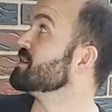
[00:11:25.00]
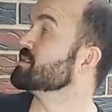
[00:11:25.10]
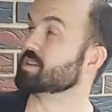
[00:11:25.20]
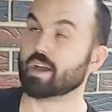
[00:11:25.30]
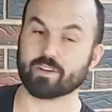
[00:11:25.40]

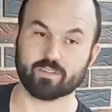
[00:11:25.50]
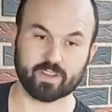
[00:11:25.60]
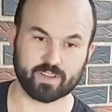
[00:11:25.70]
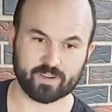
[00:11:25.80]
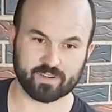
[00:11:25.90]
shadow
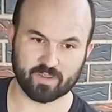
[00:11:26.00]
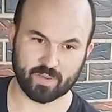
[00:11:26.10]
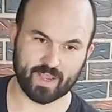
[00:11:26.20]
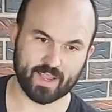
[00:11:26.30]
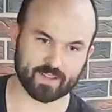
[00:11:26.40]
in here in the
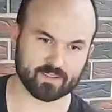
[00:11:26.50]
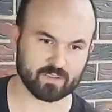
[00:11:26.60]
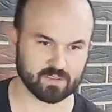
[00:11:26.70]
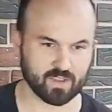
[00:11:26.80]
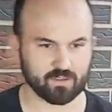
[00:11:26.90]
back,
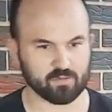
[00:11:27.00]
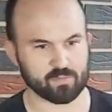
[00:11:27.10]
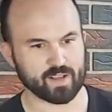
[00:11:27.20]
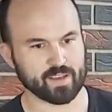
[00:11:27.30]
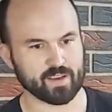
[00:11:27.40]
because like where
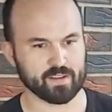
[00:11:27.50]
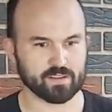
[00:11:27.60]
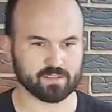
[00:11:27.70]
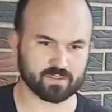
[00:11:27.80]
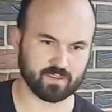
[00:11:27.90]
my head
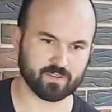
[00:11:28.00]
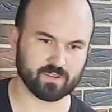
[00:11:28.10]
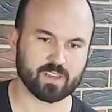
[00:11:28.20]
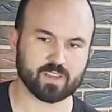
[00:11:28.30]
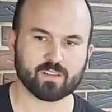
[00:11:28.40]
is. So
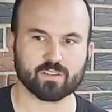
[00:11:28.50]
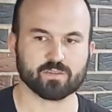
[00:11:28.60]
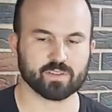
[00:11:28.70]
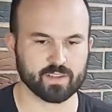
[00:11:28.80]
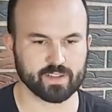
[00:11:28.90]

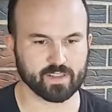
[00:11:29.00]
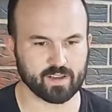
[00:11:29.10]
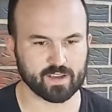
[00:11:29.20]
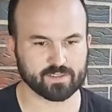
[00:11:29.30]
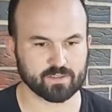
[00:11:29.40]
those LED
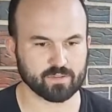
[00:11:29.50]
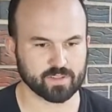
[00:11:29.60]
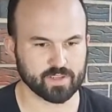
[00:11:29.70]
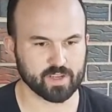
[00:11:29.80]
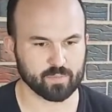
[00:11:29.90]
lights are
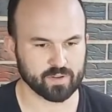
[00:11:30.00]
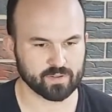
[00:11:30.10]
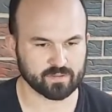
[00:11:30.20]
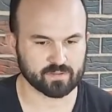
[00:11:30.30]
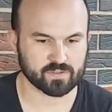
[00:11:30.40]
really helping.
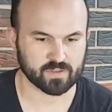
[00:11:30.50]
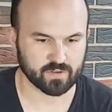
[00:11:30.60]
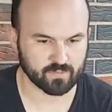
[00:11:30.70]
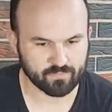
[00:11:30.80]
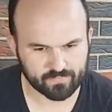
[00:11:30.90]

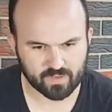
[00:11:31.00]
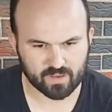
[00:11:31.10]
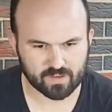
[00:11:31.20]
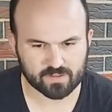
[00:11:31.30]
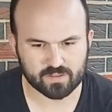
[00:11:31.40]
So,
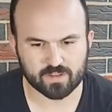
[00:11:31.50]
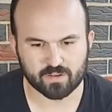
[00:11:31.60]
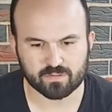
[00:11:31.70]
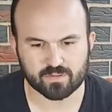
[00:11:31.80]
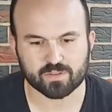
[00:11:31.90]

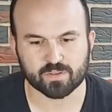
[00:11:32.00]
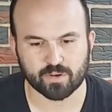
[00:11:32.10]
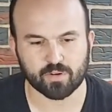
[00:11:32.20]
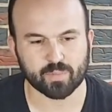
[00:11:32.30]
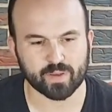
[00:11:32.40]
it's
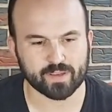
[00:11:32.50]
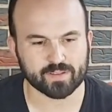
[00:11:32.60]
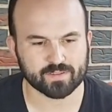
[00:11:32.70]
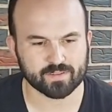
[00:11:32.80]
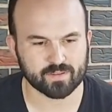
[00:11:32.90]
growing
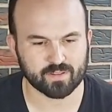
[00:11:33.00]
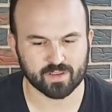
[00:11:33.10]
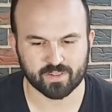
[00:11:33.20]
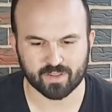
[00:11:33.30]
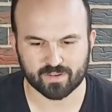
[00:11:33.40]
pains, and live
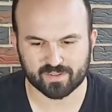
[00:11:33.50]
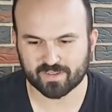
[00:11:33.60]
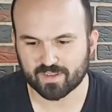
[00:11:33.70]
and learn.